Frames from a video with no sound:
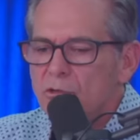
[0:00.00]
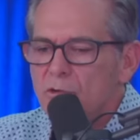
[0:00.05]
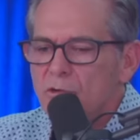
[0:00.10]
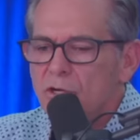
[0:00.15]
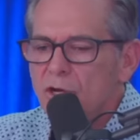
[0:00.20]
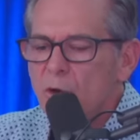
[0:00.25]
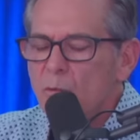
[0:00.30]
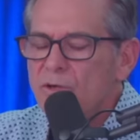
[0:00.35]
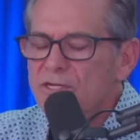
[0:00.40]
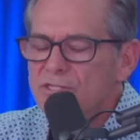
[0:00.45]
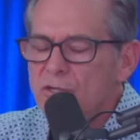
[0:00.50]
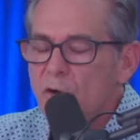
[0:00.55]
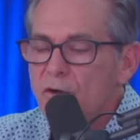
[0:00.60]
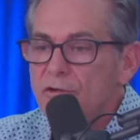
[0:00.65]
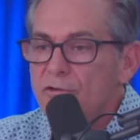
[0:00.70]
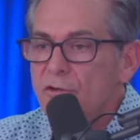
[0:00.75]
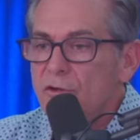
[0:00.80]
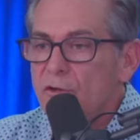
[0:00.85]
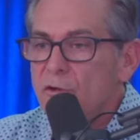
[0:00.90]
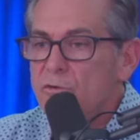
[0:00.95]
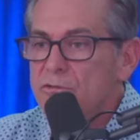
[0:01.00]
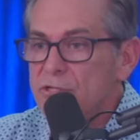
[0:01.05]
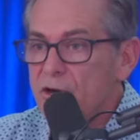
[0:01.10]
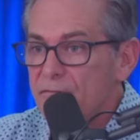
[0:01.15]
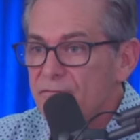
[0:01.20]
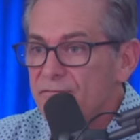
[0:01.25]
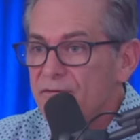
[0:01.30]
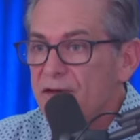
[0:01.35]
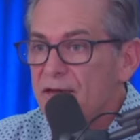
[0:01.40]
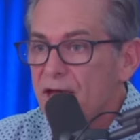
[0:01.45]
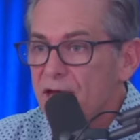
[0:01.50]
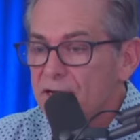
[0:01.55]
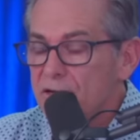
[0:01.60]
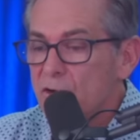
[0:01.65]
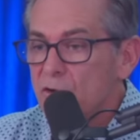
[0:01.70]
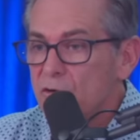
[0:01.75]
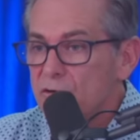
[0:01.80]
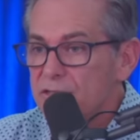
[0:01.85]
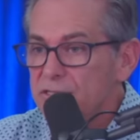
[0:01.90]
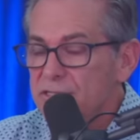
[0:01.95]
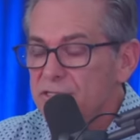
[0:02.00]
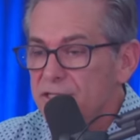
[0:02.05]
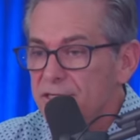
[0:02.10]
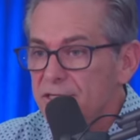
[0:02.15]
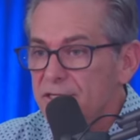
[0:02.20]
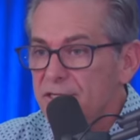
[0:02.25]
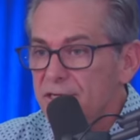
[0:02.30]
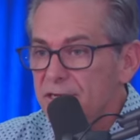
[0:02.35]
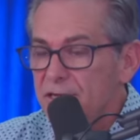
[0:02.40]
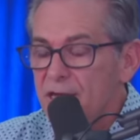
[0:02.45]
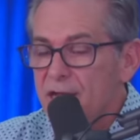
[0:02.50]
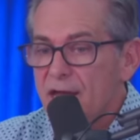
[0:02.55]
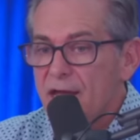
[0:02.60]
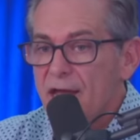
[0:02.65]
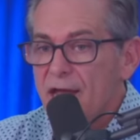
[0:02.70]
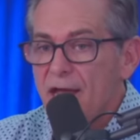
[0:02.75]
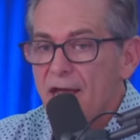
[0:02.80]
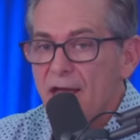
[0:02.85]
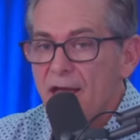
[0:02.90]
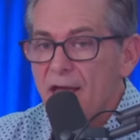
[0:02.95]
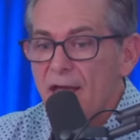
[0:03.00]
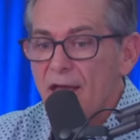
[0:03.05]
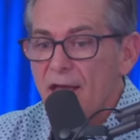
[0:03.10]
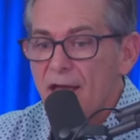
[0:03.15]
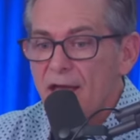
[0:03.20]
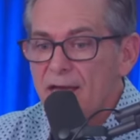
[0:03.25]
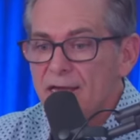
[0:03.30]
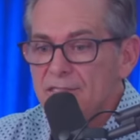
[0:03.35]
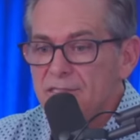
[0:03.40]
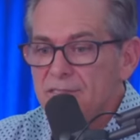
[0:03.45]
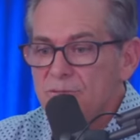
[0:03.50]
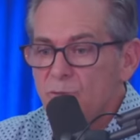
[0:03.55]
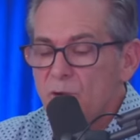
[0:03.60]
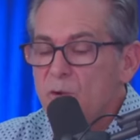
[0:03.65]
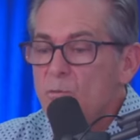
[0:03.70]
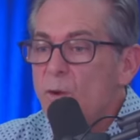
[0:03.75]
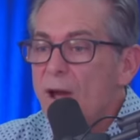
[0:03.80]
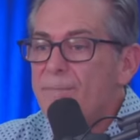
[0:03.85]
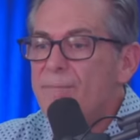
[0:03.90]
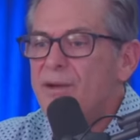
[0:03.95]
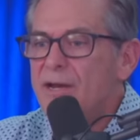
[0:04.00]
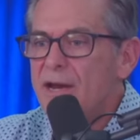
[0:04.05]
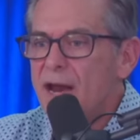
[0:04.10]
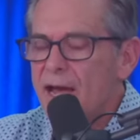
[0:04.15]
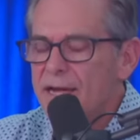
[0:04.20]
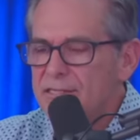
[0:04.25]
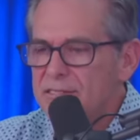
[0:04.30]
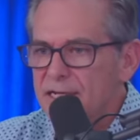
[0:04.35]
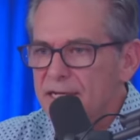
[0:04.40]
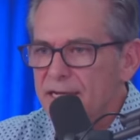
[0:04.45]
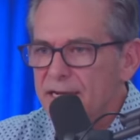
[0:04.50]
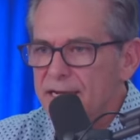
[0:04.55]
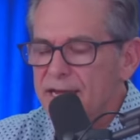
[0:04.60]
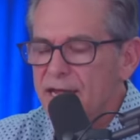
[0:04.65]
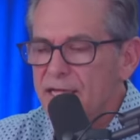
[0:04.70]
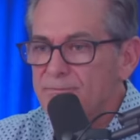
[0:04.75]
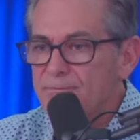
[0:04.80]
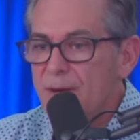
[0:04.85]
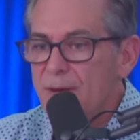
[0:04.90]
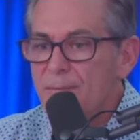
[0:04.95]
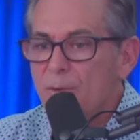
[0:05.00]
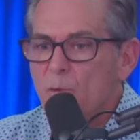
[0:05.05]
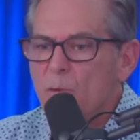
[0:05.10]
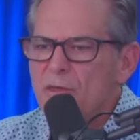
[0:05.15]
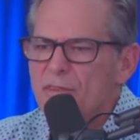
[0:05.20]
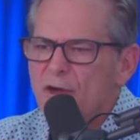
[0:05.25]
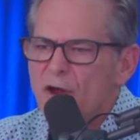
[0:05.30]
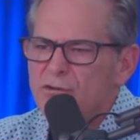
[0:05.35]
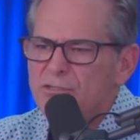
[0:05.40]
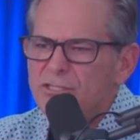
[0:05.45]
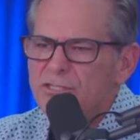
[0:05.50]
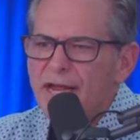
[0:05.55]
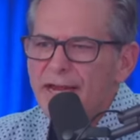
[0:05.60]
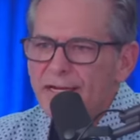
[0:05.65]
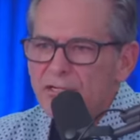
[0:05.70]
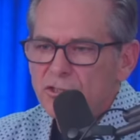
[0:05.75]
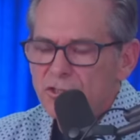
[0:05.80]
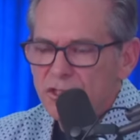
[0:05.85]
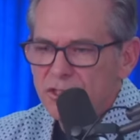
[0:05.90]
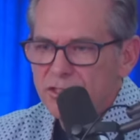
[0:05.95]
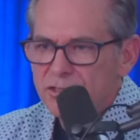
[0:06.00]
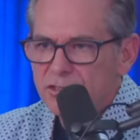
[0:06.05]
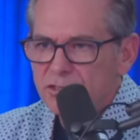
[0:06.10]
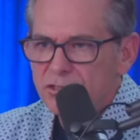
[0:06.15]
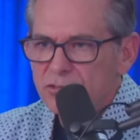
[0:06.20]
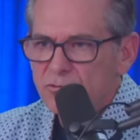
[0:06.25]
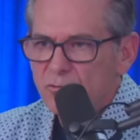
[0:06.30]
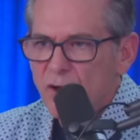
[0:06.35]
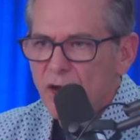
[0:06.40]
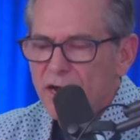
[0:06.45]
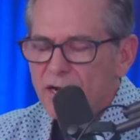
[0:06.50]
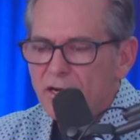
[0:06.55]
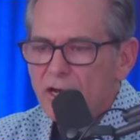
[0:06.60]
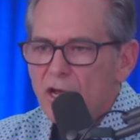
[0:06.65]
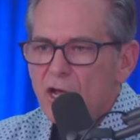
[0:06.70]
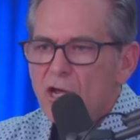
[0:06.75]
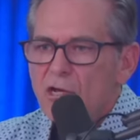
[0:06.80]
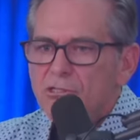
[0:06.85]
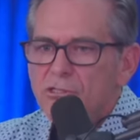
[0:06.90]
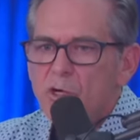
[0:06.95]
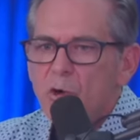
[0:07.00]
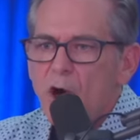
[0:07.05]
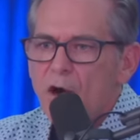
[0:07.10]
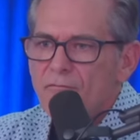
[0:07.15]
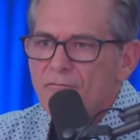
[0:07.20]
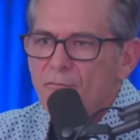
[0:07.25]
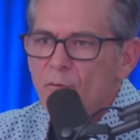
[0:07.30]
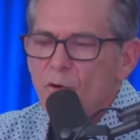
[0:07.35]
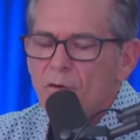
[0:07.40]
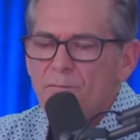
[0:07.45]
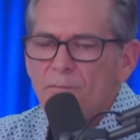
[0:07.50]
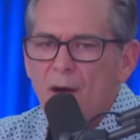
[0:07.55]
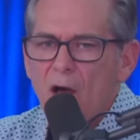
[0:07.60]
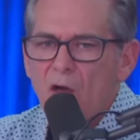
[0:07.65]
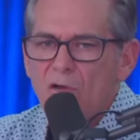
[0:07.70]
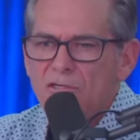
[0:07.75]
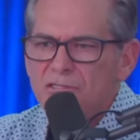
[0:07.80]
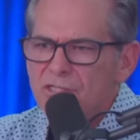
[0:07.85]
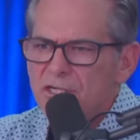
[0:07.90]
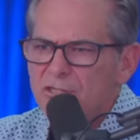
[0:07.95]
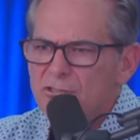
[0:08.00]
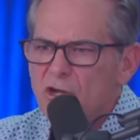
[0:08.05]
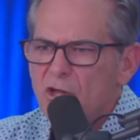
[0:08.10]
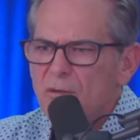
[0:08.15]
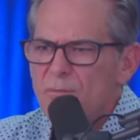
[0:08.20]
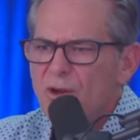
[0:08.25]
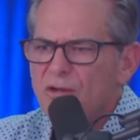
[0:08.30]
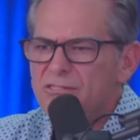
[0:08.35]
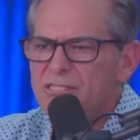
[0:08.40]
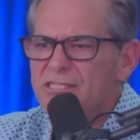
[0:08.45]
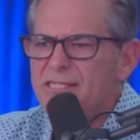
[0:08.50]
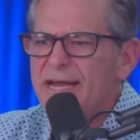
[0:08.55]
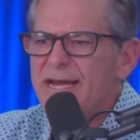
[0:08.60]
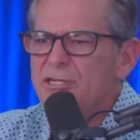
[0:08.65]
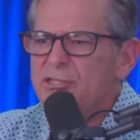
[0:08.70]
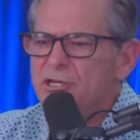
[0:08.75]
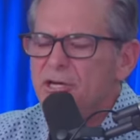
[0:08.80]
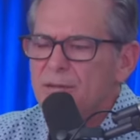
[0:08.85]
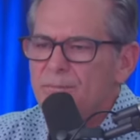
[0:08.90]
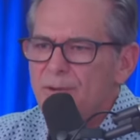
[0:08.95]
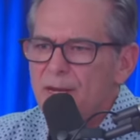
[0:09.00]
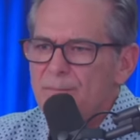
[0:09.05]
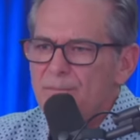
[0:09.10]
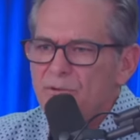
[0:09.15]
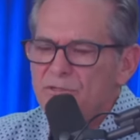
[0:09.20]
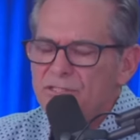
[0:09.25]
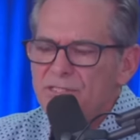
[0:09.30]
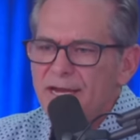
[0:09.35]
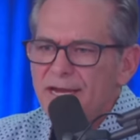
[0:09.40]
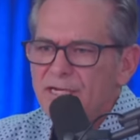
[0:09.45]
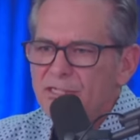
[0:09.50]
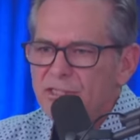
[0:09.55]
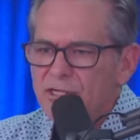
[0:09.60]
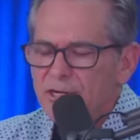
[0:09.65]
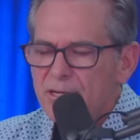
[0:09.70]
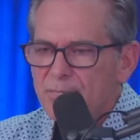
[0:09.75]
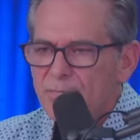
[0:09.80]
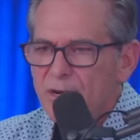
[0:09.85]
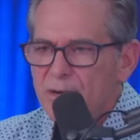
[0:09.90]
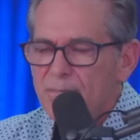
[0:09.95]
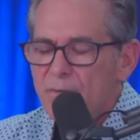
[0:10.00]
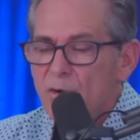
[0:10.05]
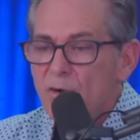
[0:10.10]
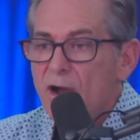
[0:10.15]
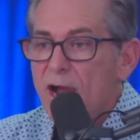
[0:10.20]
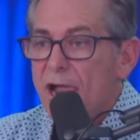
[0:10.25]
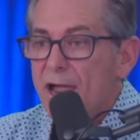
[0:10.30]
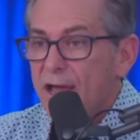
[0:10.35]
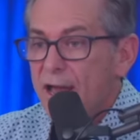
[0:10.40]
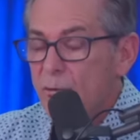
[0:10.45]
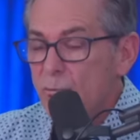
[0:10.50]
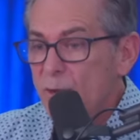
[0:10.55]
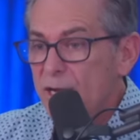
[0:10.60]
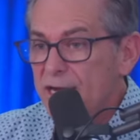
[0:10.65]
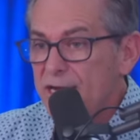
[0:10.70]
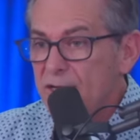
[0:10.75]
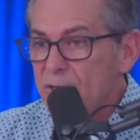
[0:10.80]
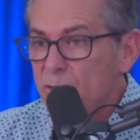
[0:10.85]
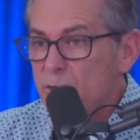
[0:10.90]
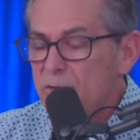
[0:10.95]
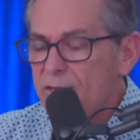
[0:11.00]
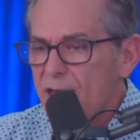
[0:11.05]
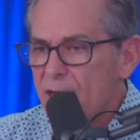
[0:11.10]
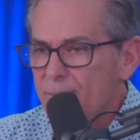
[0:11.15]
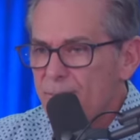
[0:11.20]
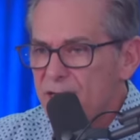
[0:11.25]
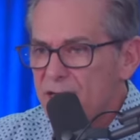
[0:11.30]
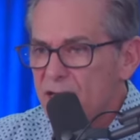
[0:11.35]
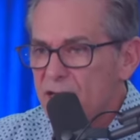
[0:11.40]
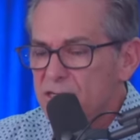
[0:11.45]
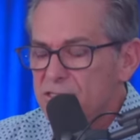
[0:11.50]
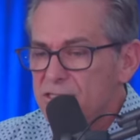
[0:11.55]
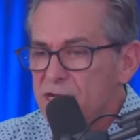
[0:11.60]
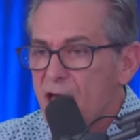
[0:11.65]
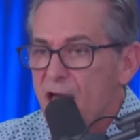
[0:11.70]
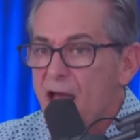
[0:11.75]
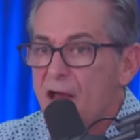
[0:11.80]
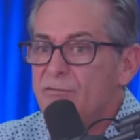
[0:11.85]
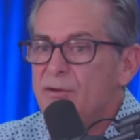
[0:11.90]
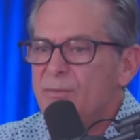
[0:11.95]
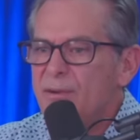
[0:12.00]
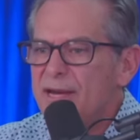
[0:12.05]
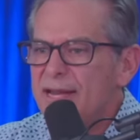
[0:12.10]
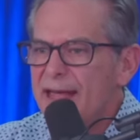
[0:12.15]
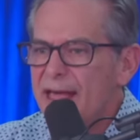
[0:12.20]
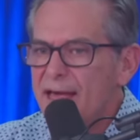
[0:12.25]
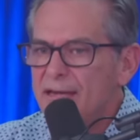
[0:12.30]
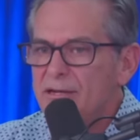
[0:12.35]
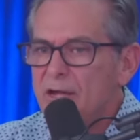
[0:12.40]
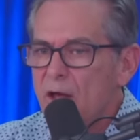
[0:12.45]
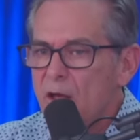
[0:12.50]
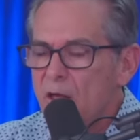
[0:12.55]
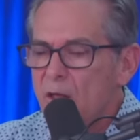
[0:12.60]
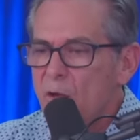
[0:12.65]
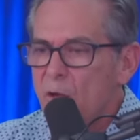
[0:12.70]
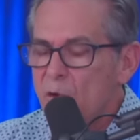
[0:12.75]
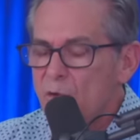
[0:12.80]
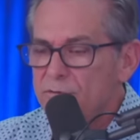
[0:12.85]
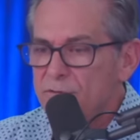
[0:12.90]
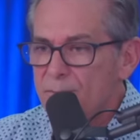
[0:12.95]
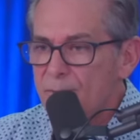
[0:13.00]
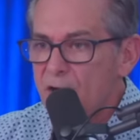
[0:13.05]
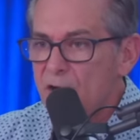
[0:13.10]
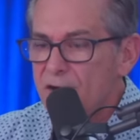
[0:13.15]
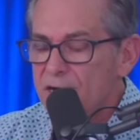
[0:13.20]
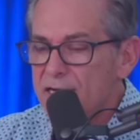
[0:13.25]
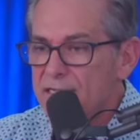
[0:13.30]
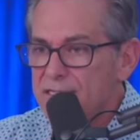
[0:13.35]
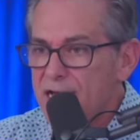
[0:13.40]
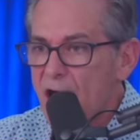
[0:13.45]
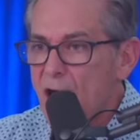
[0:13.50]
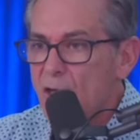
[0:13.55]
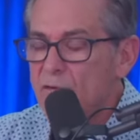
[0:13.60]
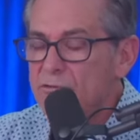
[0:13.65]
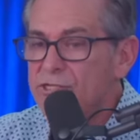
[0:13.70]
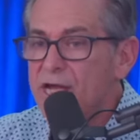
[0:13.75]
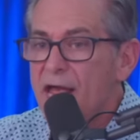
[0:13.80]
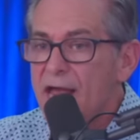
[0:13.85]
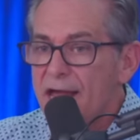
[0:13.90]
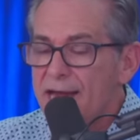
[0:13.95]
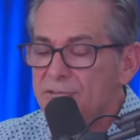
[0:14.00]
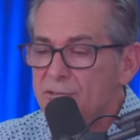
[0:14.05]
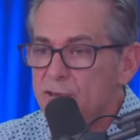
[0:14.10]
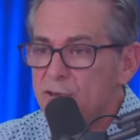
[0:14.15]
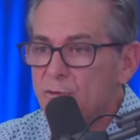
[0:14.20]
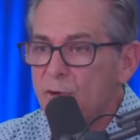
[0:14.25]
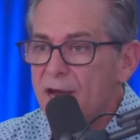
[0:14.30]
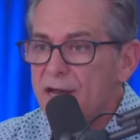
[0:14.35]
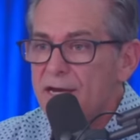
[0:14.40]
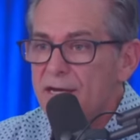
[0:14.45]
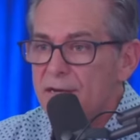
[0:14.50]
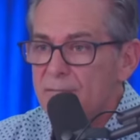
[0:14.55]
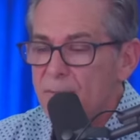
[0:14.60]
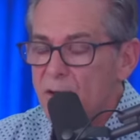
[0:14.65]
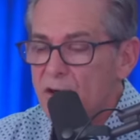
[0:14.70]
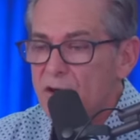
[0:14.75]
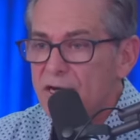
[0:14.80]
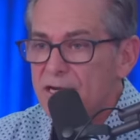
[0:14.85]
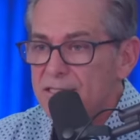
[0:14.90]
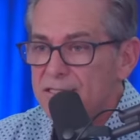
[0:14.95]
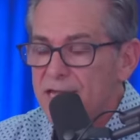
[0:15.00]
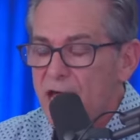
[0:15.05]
we started to use our fiat currency. as we weaponized it against people with our sanctions, right? So our foreign policy is all about sanctioning people, sanctioning people, and we can do that because everybody had to hold American dollars and trade in American